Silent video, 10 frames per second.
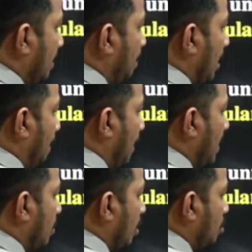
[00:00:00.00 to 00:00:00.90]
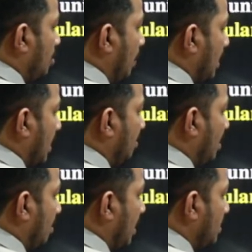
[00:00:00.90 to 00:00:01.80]
perpendicular to the magnetic
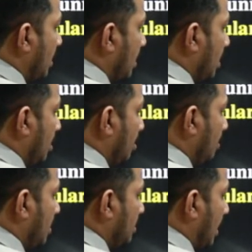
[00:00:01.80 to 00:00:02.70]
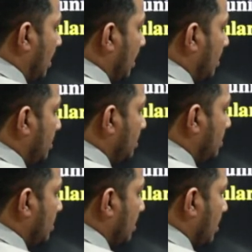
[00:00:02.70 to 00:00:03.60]
field means if it is aligned like this